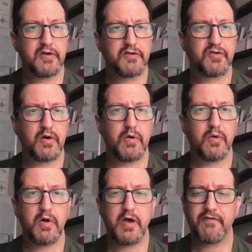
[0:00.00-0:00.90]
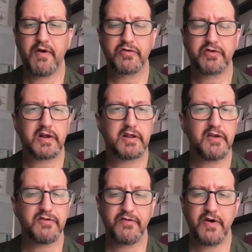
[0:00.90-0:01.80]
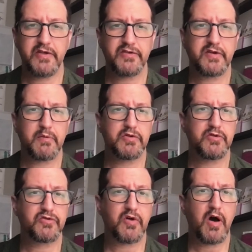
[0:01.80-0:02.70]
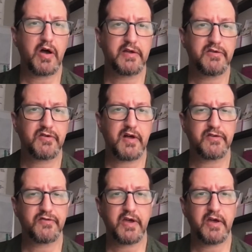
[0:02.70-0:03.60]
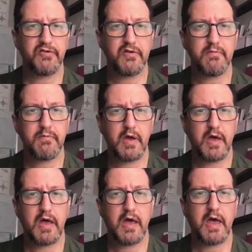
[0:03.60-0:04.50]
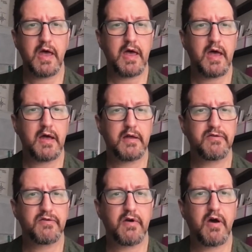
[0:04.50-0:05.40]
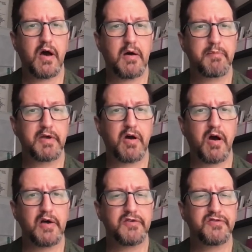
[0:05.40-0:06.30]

So if I was going to classify this, I would use the Hawkins classification, and because